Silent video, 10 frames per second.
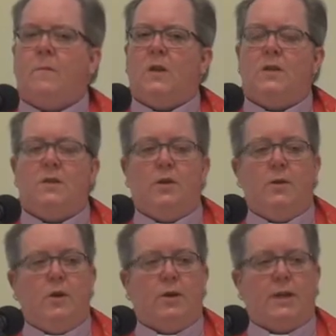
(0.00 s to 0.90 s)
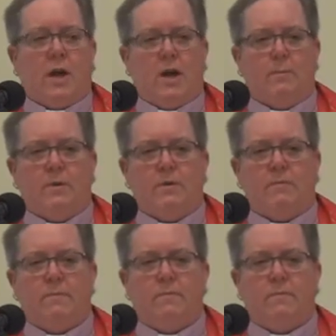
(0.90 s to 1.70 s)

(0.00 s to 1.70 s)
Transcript: This is the New York Times.